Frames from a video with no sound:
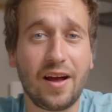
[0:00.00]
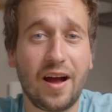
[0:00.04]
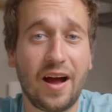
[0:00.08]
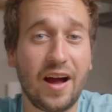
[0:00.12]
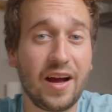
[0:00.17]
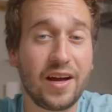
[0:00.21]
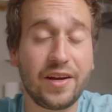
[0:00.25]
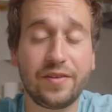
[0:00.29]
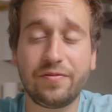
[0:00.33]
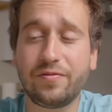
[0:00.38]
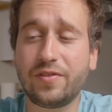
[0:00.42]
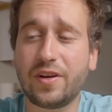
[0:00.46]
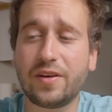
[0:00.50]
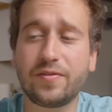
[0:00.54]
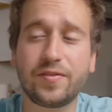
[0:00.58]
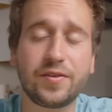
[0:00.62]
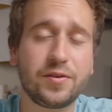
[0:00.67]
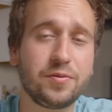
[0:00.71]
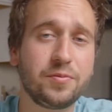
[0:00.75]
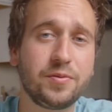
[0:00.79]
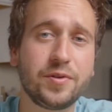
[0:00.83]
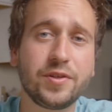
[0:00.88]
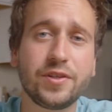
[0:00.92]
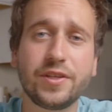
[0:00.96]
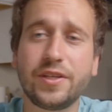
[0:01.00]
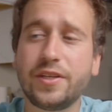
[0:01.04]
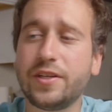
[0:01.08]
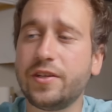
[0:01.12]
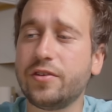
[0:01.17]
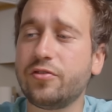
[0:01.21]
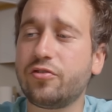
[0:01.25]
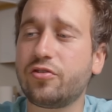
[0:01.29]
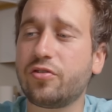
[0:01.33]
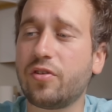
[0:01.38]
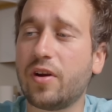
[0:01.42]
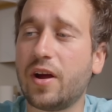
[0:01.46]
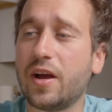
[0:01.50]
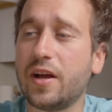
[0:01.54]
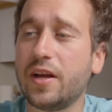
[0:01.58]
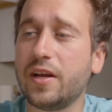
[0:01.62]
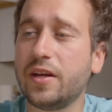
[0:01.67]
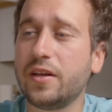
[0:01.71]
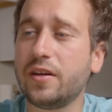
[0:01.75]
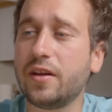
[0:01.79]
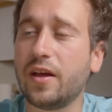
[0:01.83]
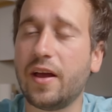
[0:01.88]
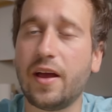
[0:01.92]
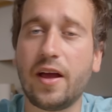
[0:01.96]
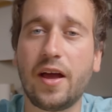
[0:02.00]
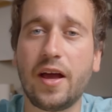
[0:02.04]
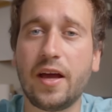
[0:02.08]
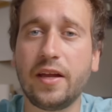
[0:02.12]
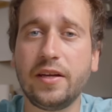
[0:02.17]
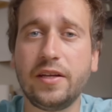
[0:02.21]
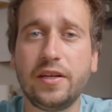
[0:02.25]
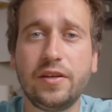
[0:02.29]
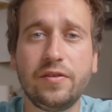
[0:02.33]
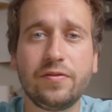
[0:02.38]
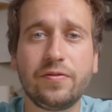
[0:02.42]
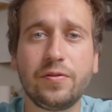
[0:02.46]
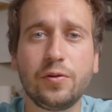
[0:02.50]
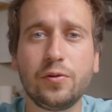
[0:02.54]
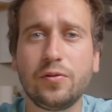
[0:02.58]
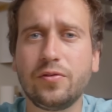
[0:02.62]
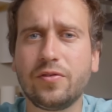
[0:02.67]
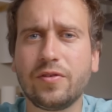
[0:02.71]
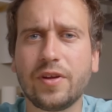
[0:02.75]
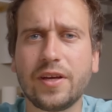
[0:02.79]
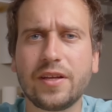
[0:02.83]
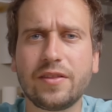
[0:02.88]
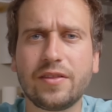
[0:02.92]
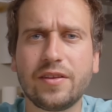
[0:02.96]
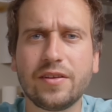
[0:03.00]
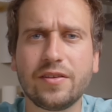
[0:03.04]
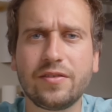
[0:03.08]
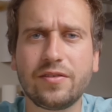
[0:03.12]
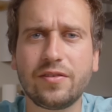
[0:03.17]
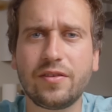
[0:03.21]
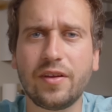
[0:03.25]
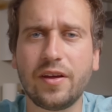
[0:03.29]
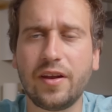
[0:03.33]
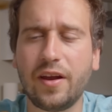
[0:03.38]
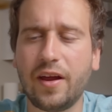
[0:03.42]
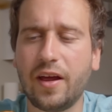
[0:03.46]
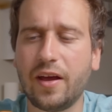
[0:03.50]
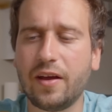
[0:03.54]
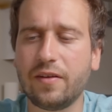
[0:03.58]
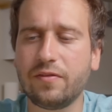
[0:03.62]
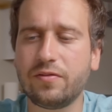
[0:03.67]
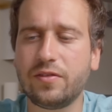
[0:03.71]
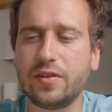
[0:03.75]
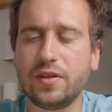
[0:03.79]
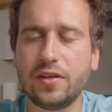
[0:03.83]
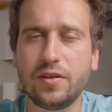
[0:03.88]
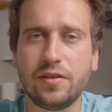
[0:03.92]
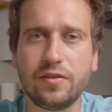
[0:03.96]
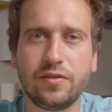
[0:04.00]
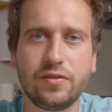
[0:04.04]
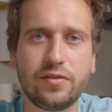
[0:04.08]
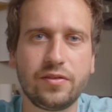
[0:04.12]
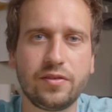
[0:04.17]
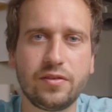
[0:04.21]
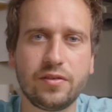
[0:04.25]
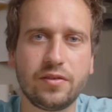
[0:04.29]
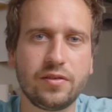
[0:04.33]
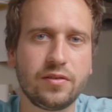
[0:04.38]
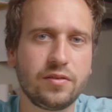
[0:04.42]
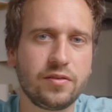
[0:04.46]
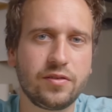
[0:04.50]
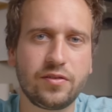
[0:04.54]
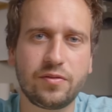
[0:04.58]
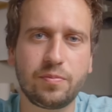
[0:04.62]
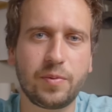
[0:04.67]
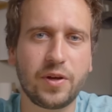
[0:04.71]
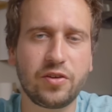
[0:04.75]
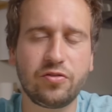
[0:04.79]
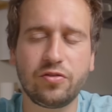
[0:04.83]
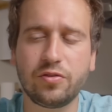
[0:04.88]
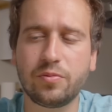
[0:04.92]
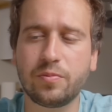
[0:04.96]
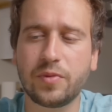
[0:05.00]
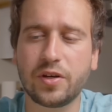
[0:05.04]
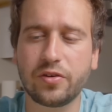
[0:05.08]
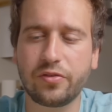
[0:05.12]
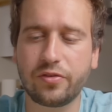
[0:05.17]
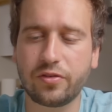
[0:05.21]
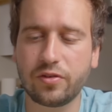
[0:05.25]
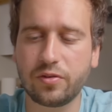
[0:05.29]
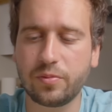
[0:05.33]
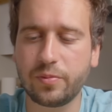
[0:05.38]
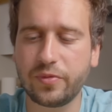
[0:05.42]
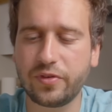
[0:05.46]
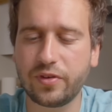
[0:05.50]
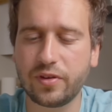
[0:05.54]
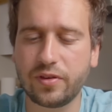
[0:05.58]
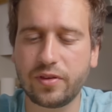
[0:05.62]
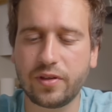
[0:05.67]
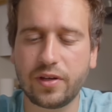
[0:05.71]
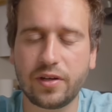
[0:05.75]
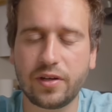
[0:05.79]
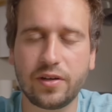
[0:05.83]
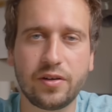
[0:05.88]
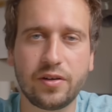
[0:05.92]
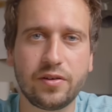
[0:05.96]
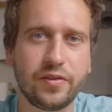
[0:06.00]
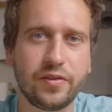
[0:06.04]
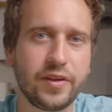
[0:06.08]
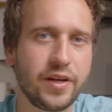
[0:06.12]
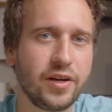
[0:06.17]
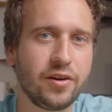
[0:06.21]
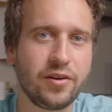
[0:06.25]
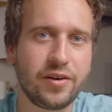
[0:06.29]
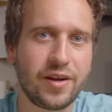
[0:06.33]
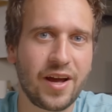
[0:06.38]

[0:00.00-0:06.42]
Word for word: I've never really tried any foods like this that have these special mushrooms in there. They are